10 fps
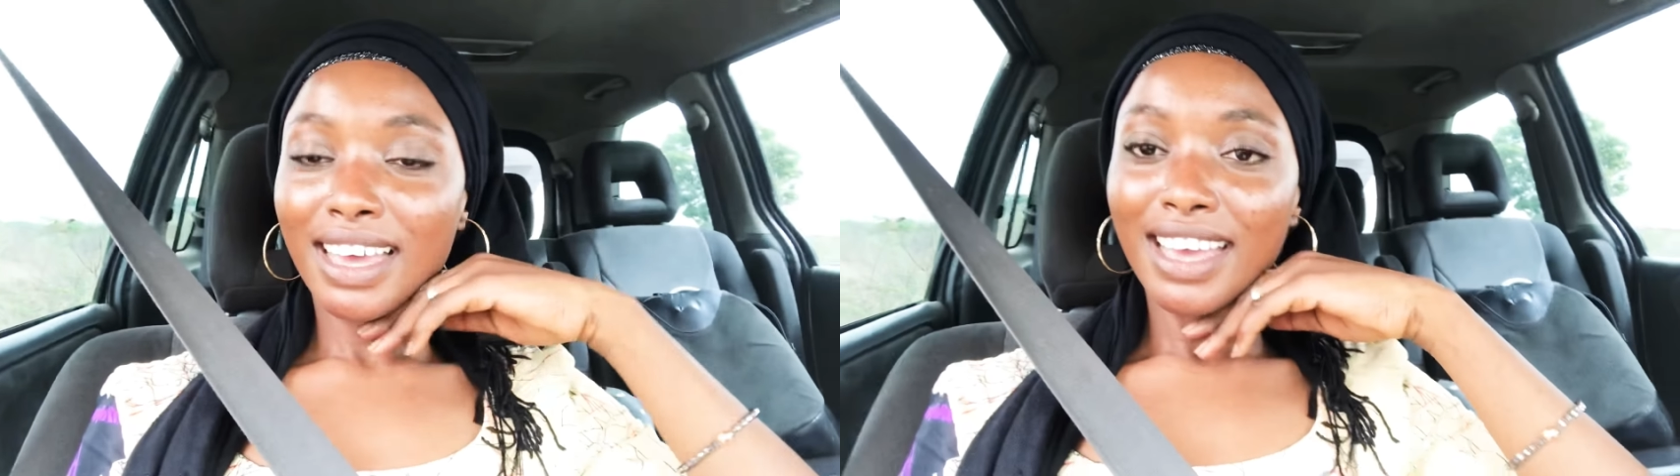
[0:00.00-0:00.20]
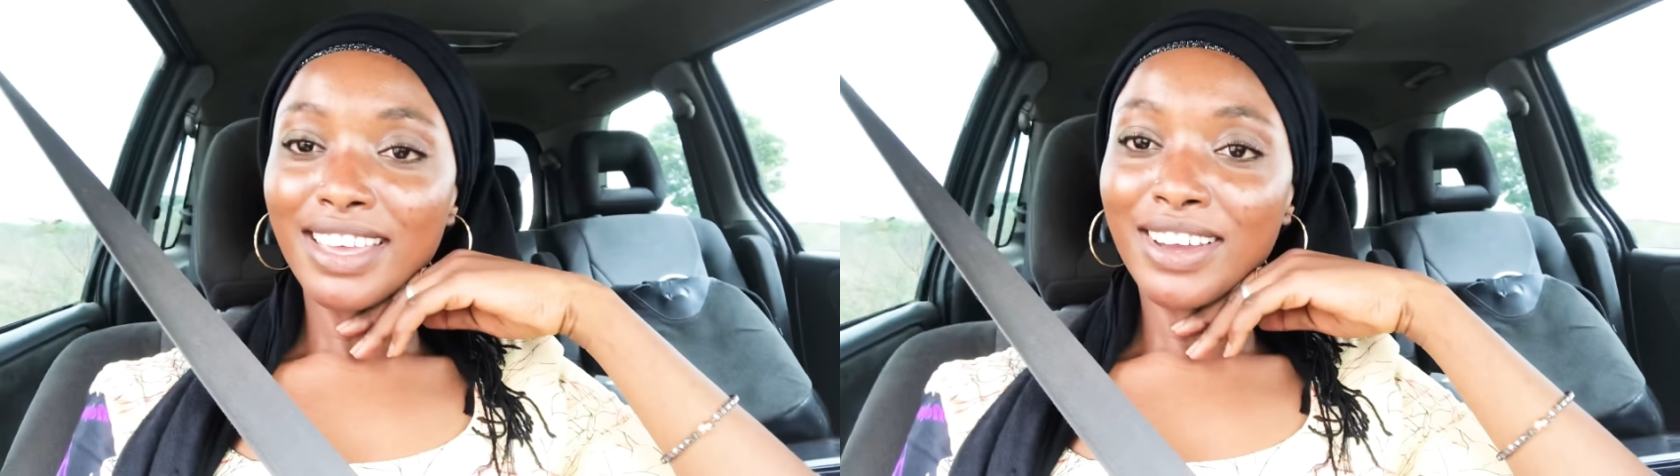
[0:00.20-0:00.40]

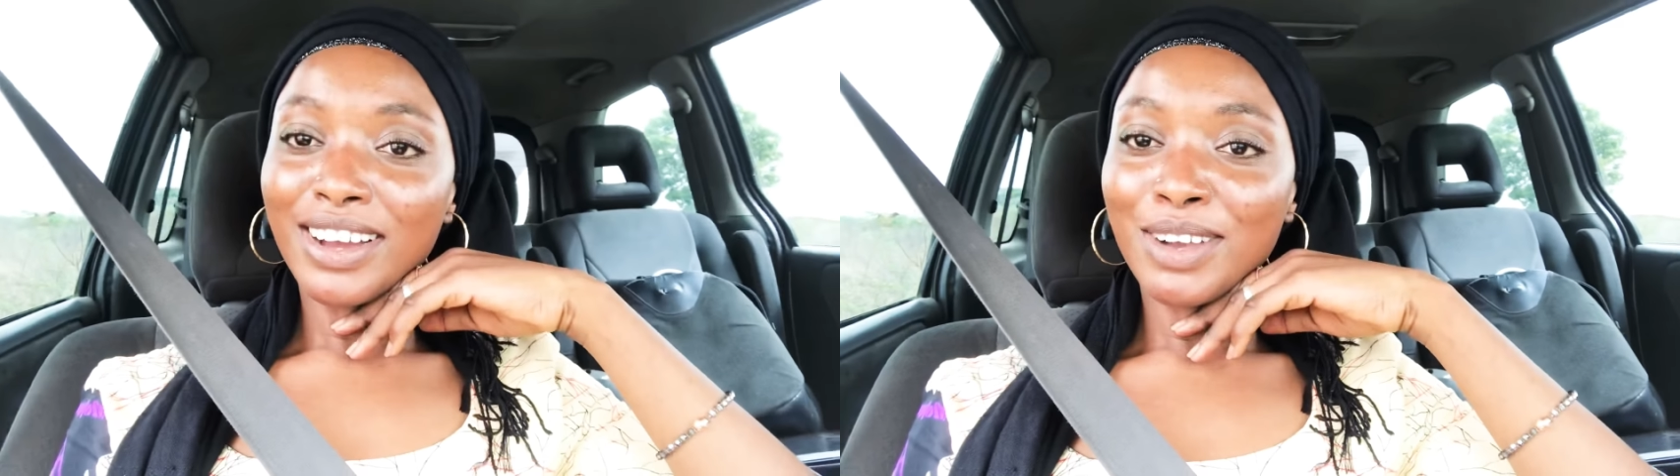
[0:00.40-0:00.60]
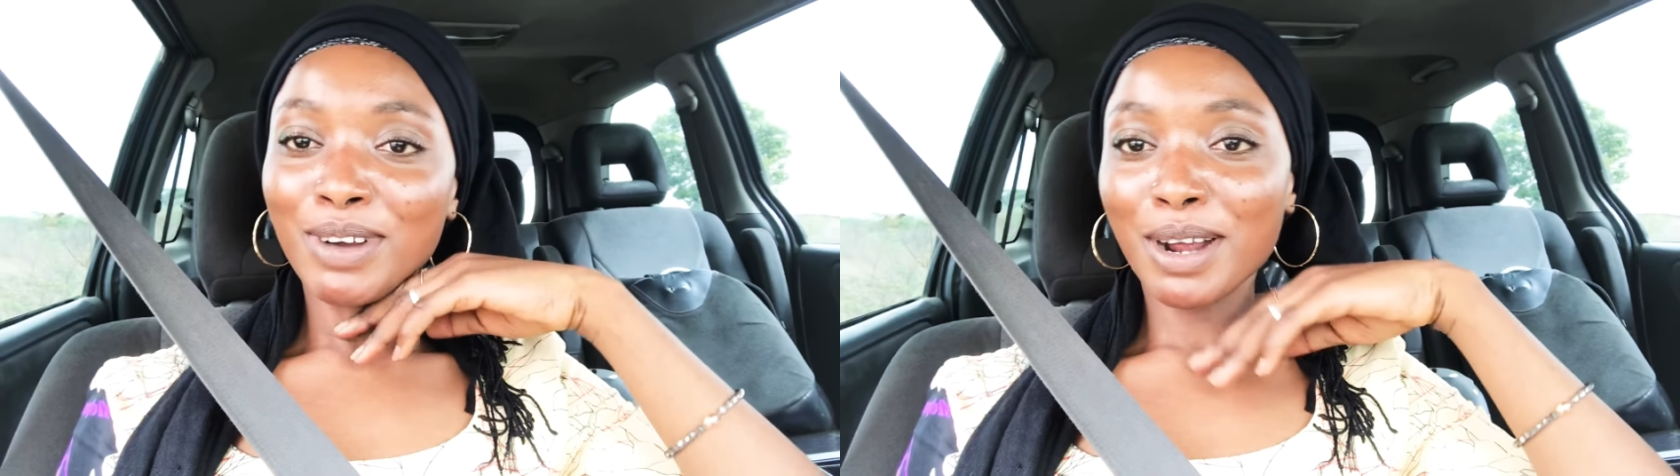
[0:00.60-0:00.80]
Hey
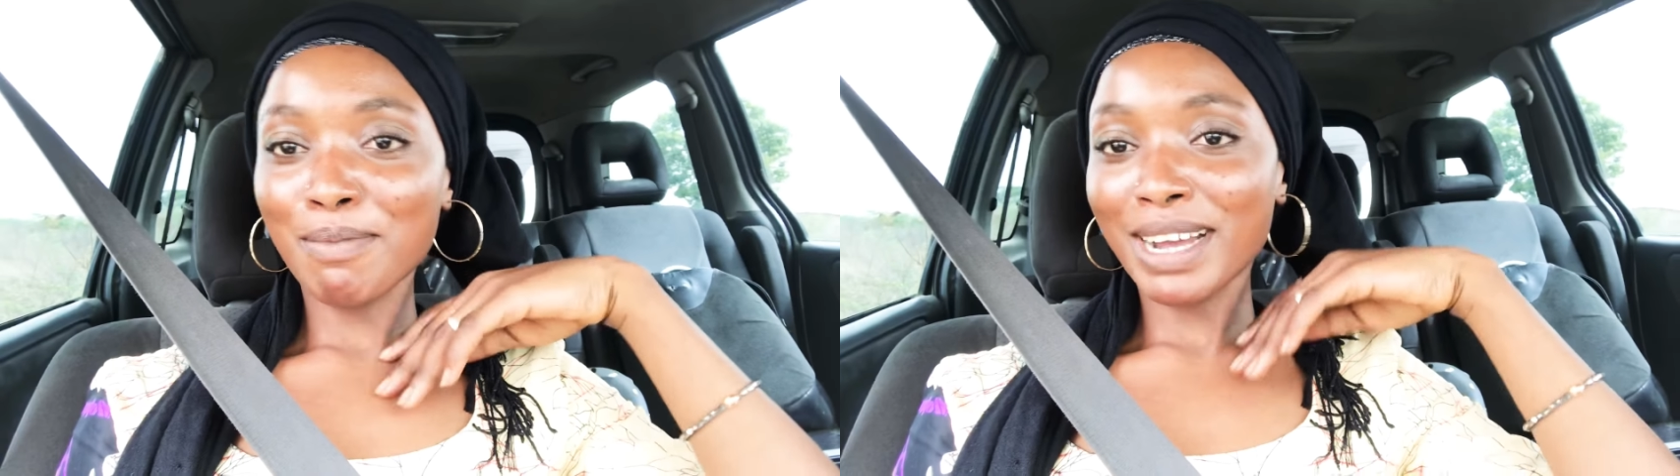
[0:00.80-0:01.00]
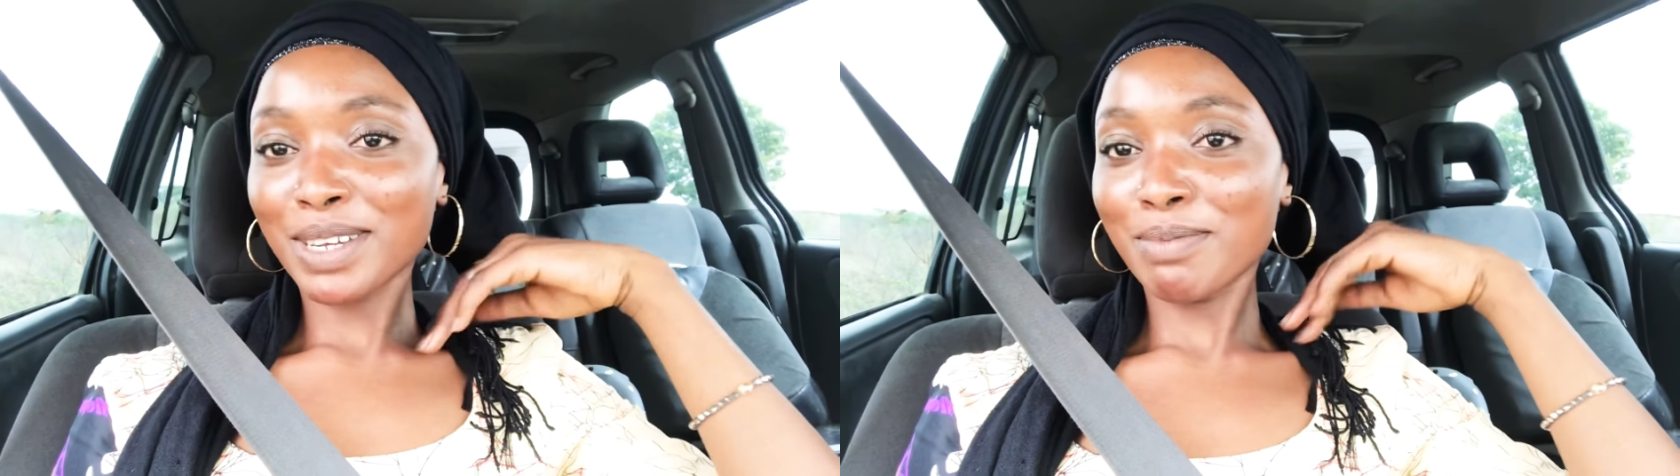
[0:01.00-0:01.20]
y'all,
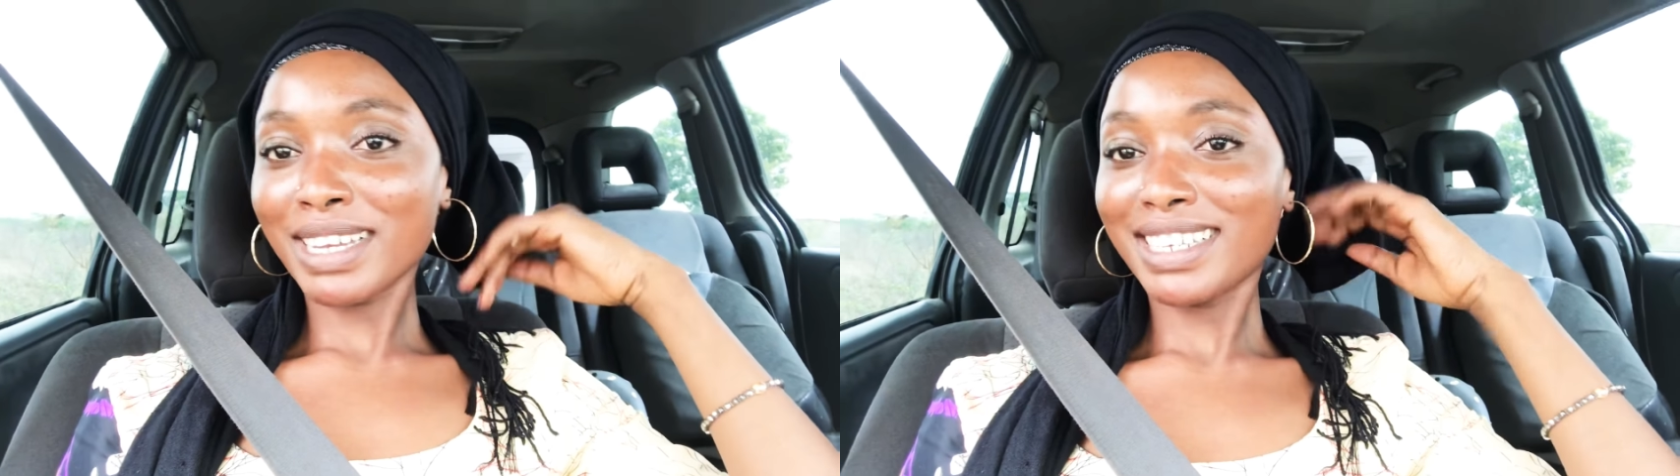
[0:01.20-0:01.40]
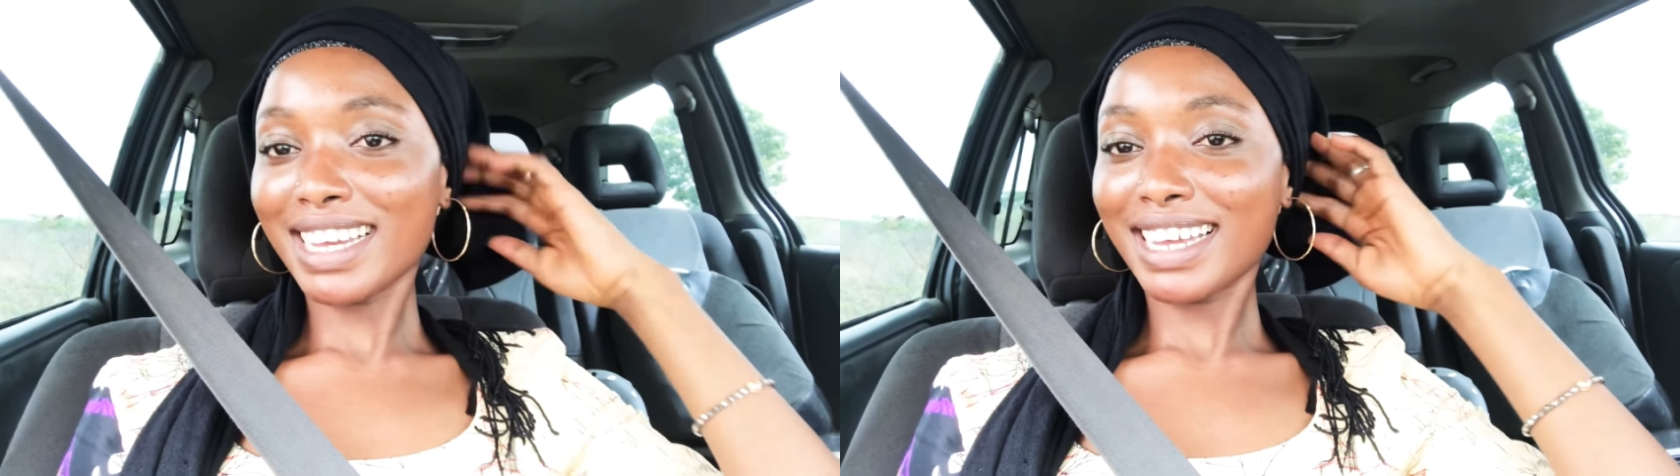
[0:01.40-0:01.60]
welcome back to
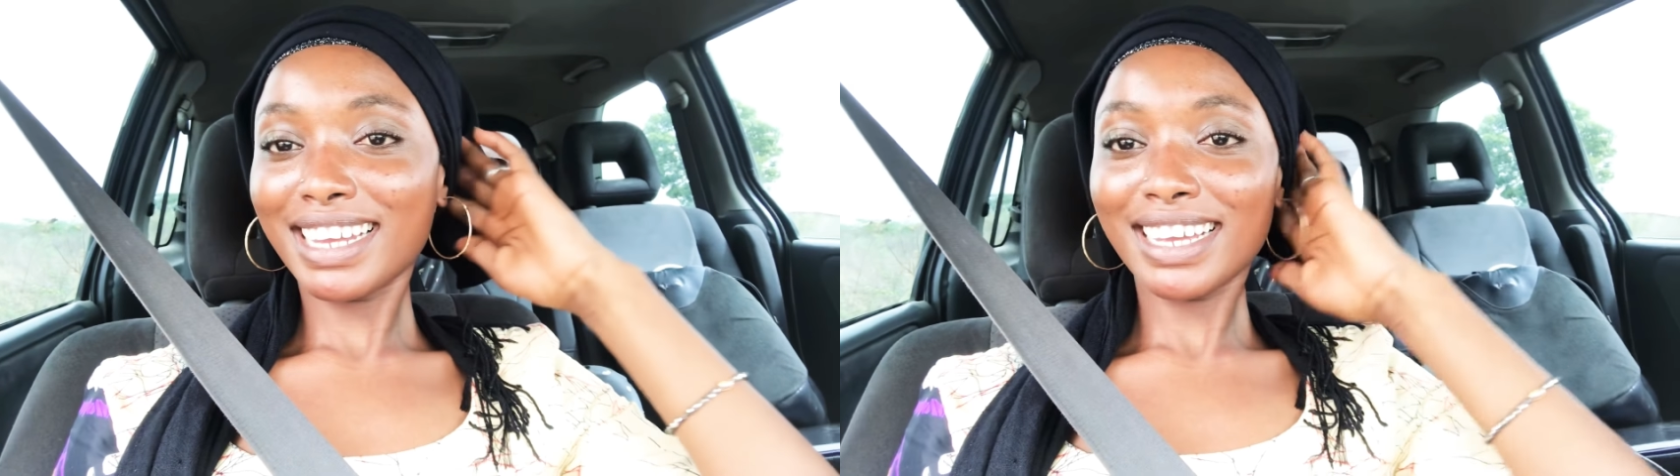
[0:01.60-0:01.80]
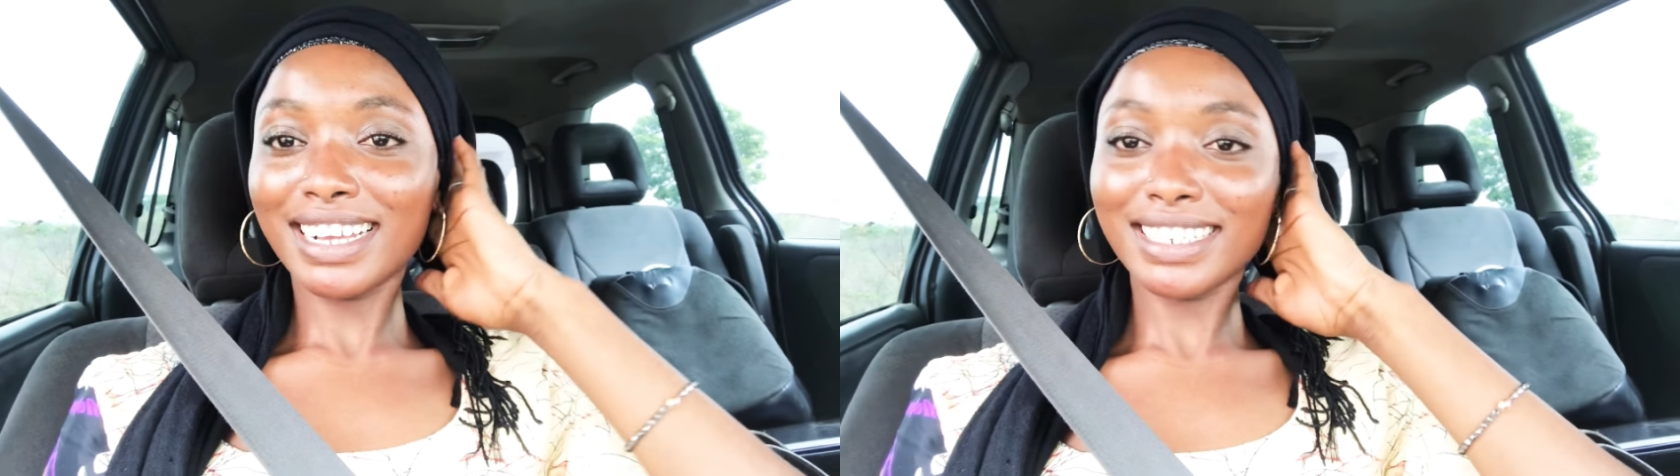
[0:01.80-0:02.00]
my
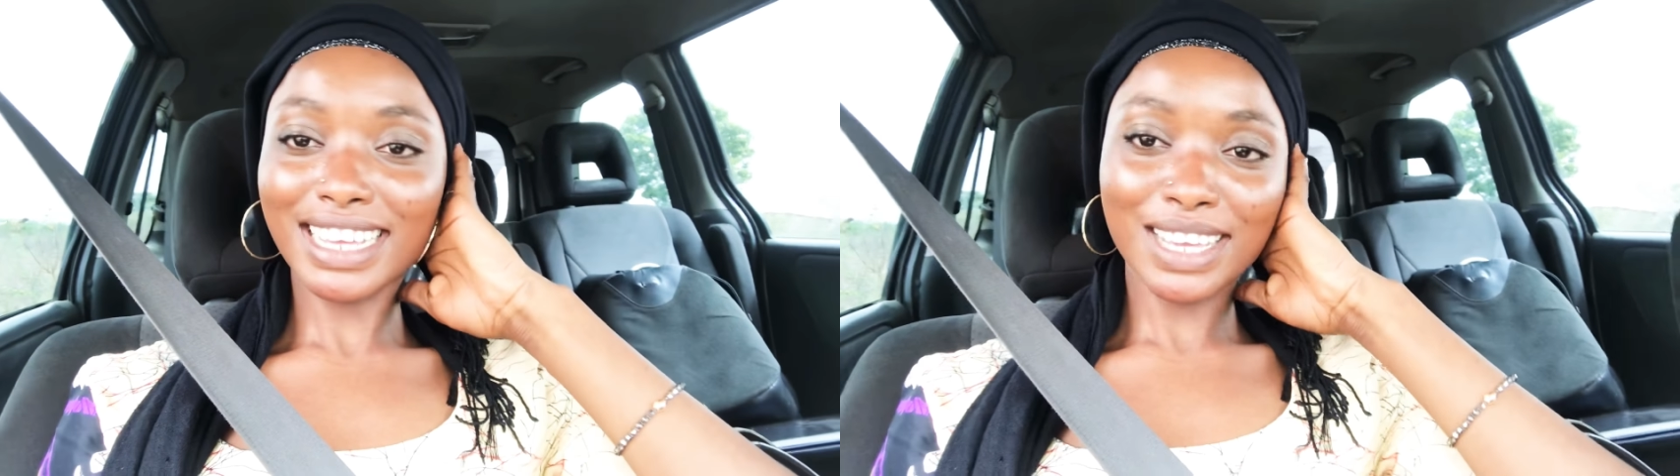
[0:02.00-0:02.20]
channel.